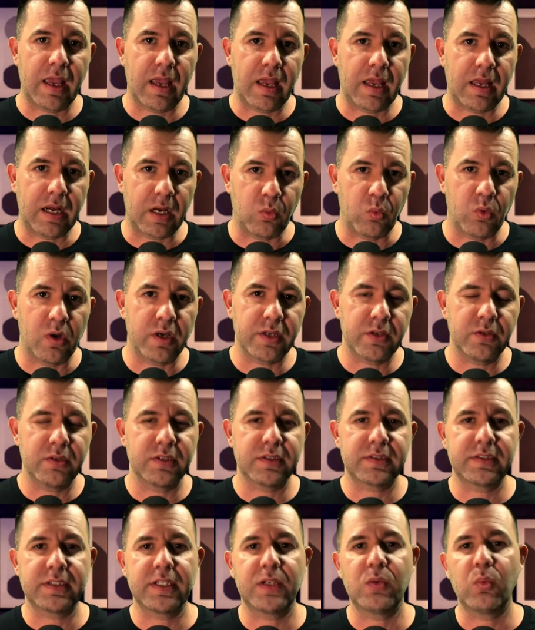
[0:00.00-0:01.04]
and I want you to
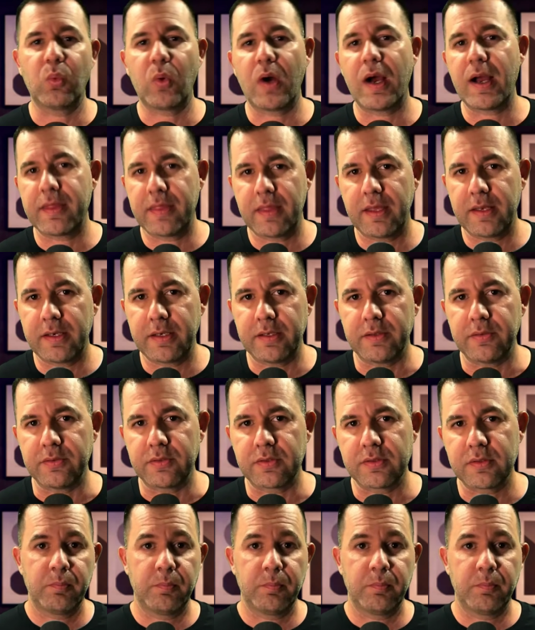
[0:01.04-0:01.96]
see why that is.